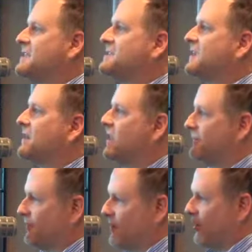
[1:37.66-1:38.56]
And Sunday
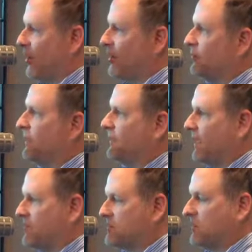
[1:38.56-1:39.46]
for the long
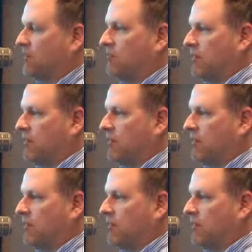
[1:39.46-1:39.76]
weekend. So